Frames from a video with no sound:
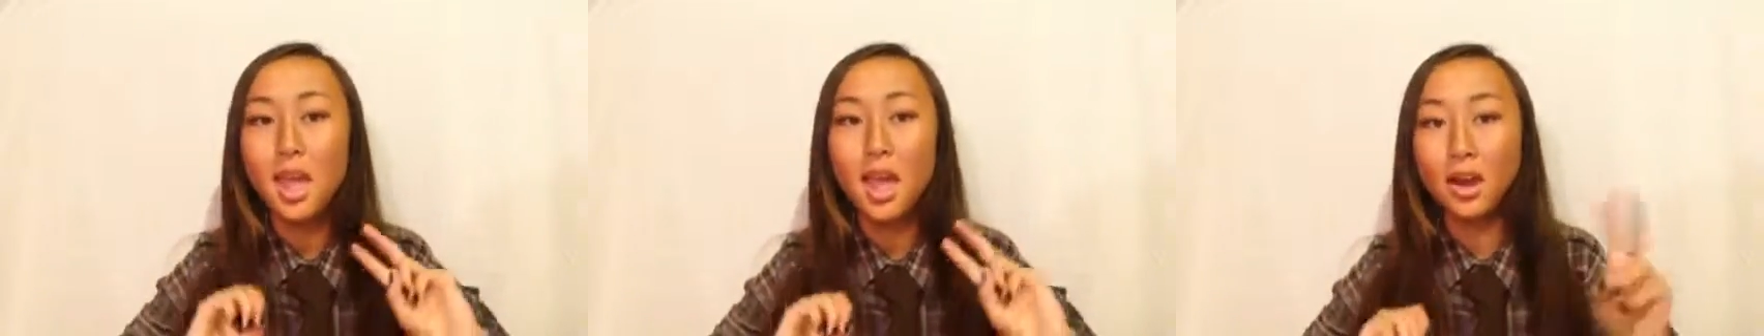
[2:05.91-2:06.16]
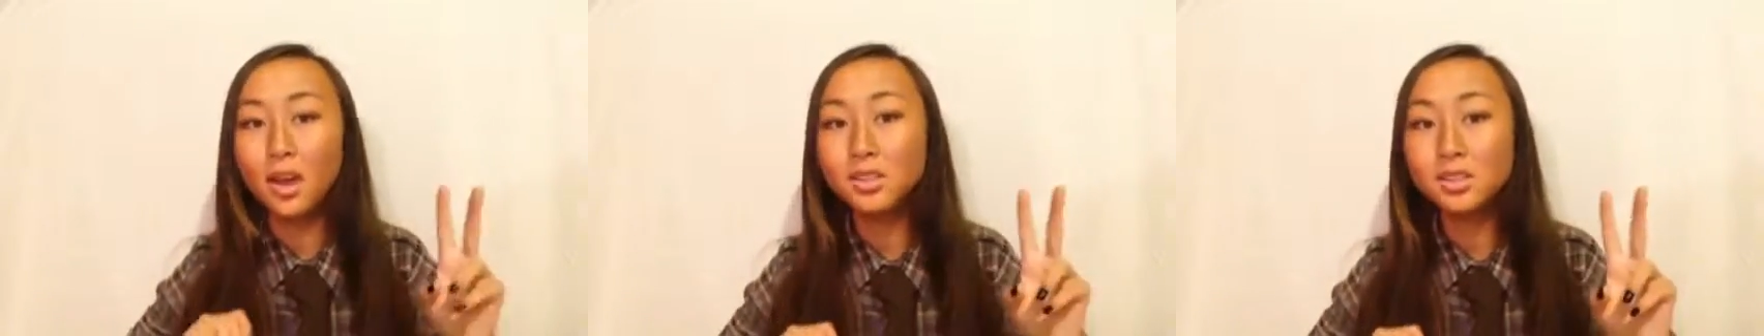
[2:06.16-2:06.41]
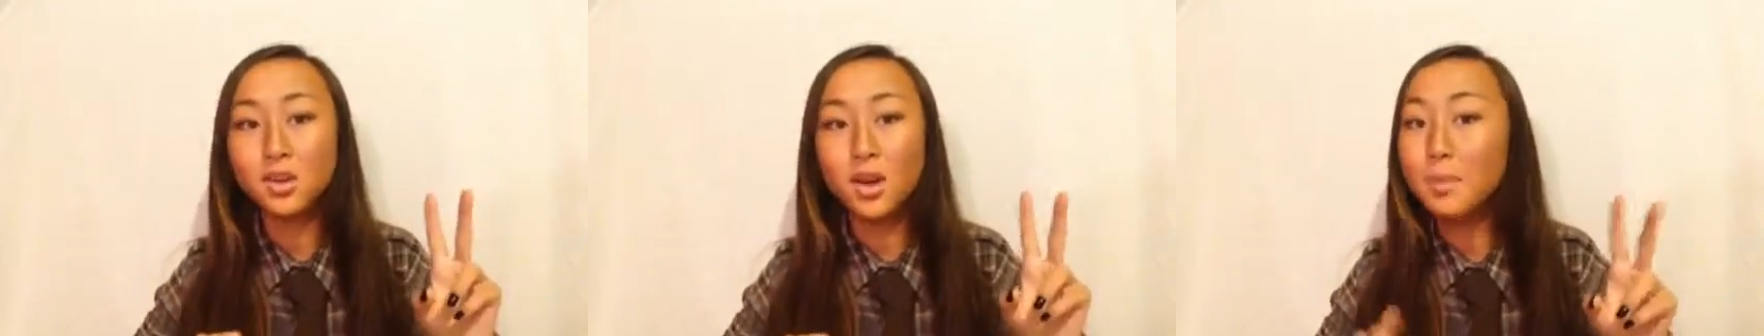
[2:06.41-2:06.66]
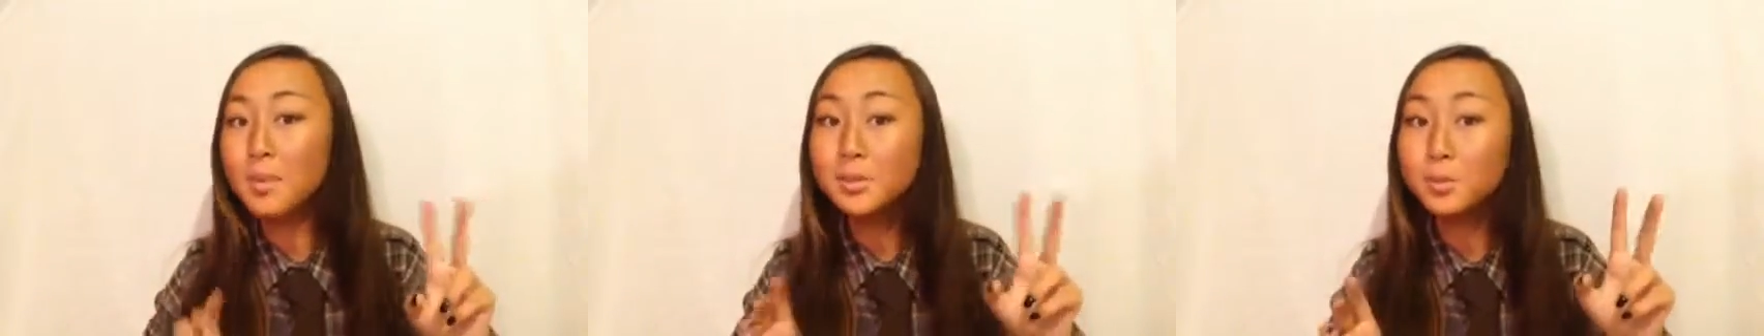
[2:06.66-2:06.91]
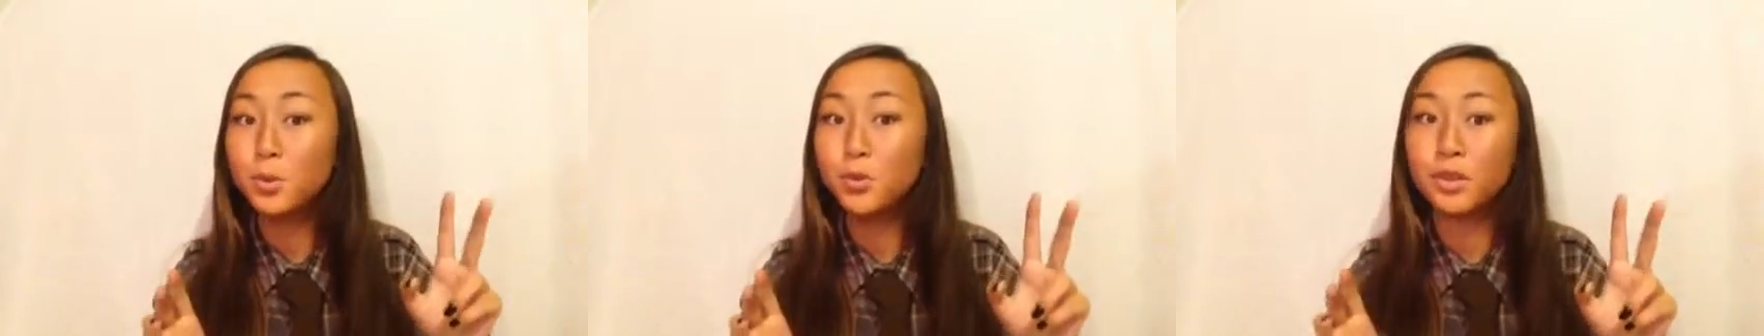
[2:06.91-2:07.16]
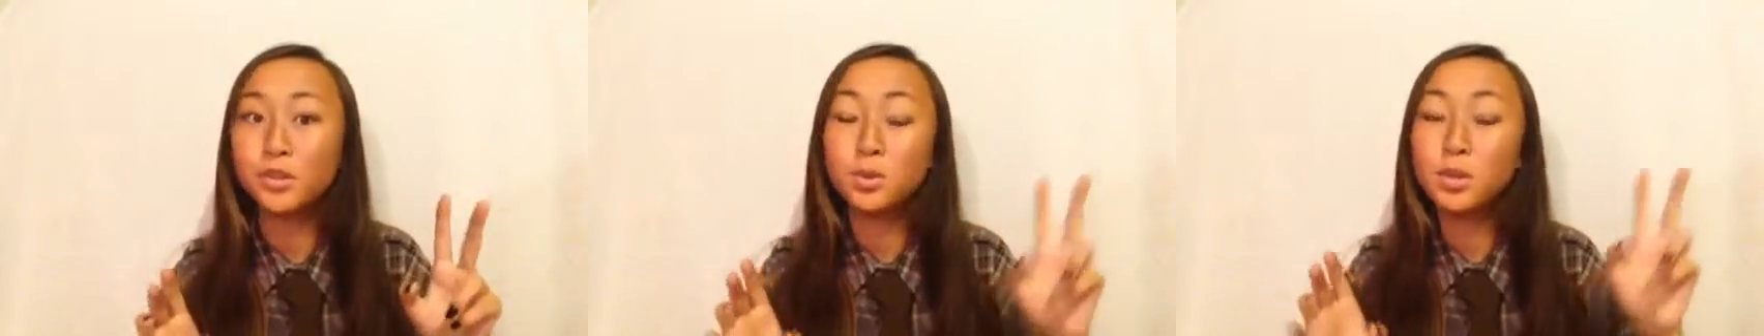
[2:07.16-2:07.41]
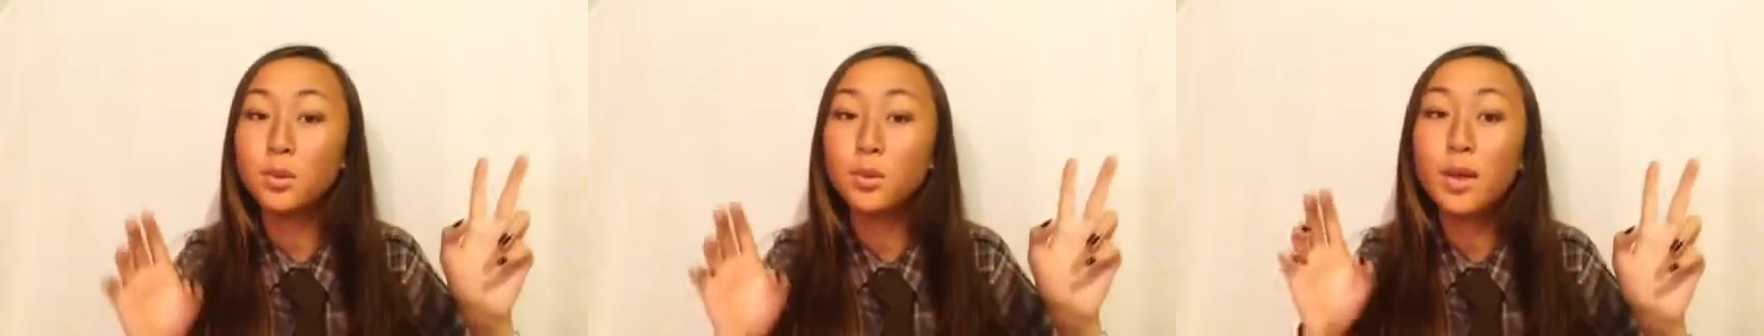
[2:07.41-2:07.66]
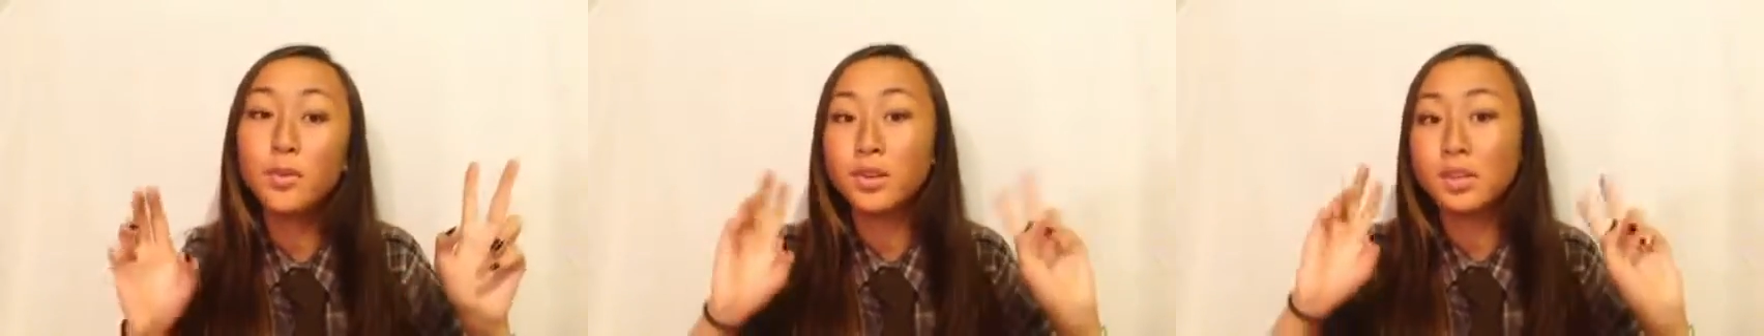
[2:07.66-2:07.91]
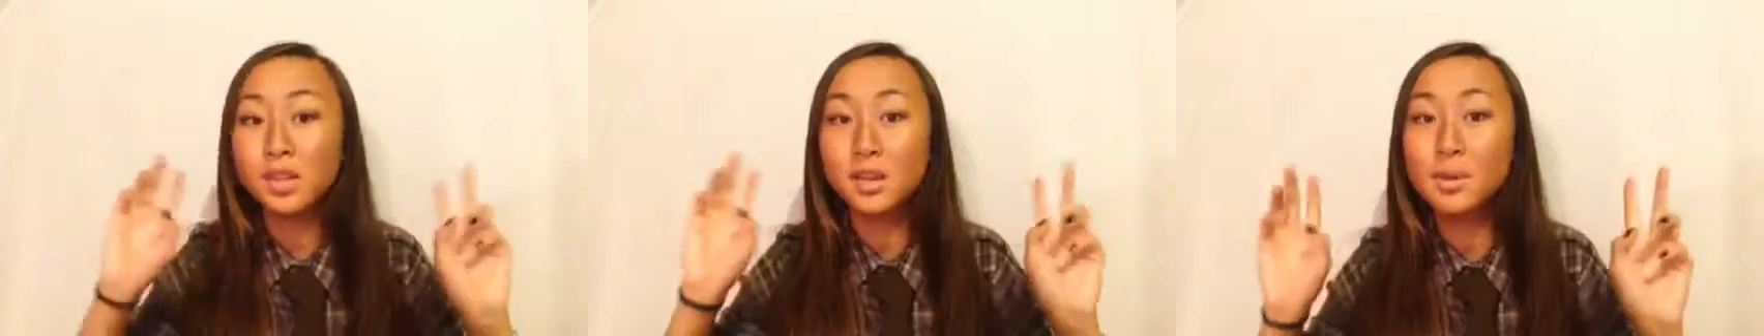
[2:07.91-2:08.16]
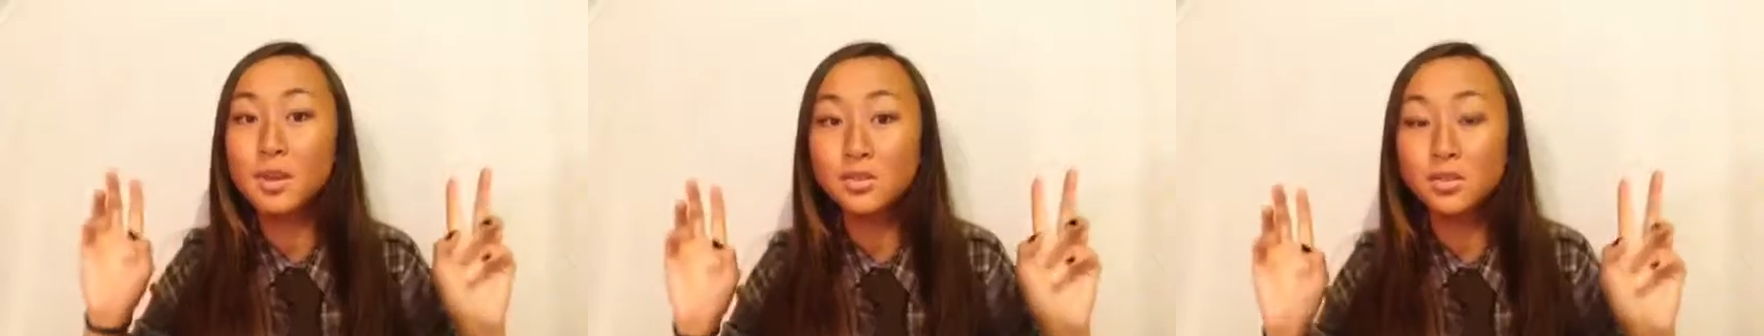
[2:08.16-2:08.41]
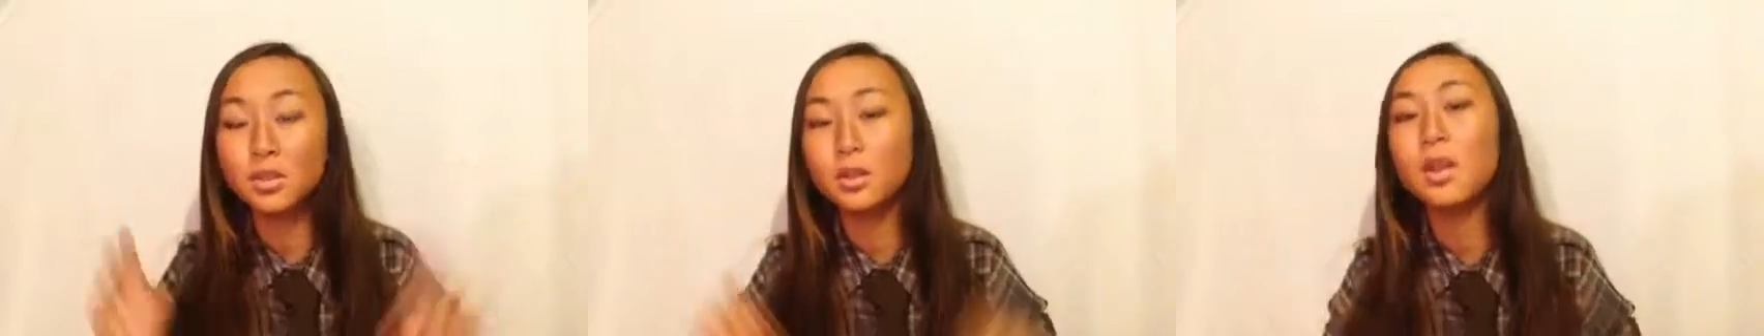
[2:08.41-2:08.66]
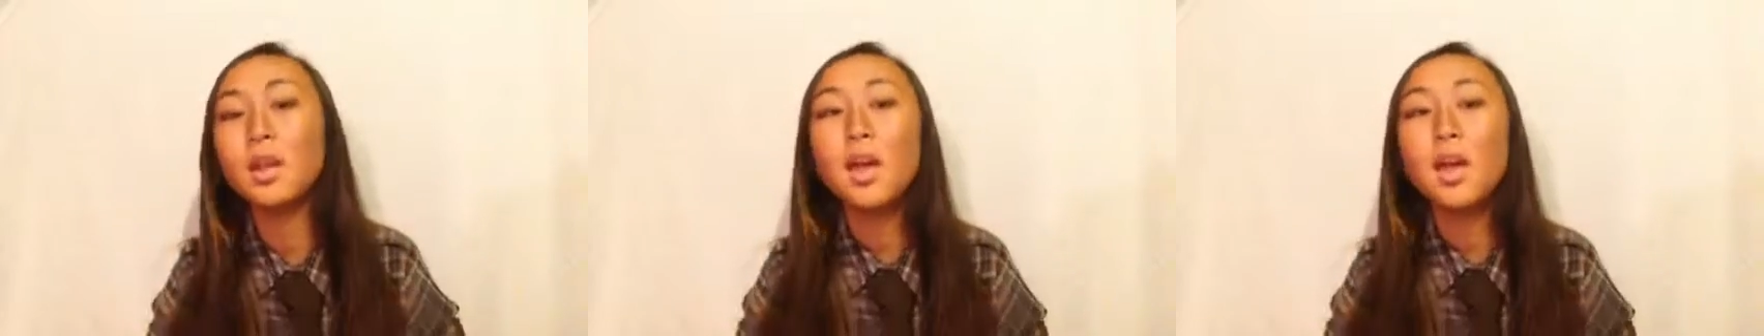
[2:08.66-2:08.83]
And also, I must be friends with your wife because I'm Asian.